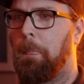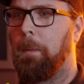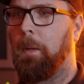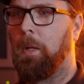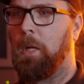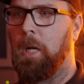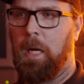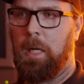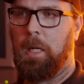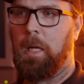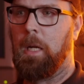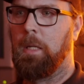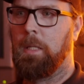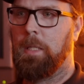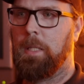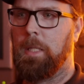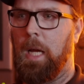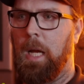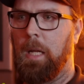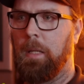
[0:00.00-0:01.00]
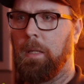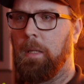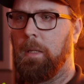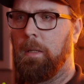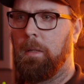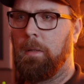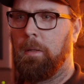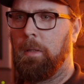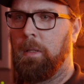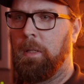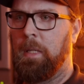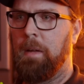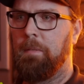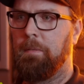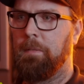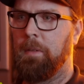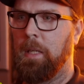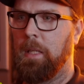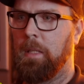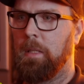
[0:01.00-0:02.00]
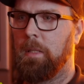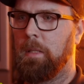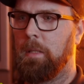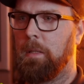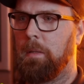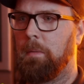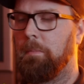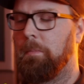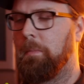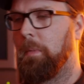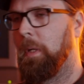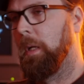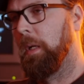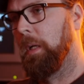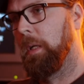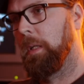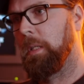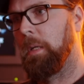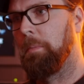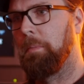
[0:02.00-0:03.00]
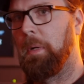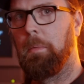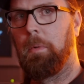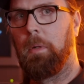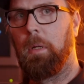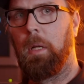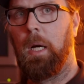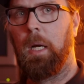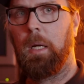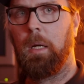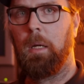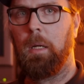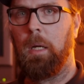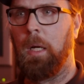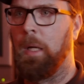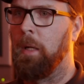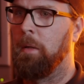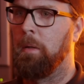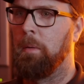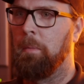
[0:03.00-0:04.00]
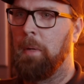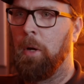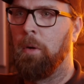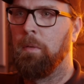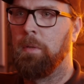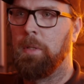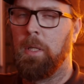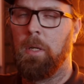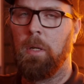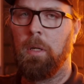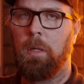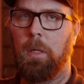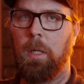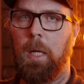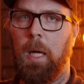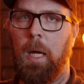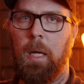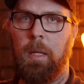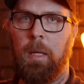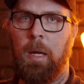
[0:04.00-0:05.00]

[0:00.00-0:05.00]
You know, I can understand that Netflix, some people like it and they obviously don't care.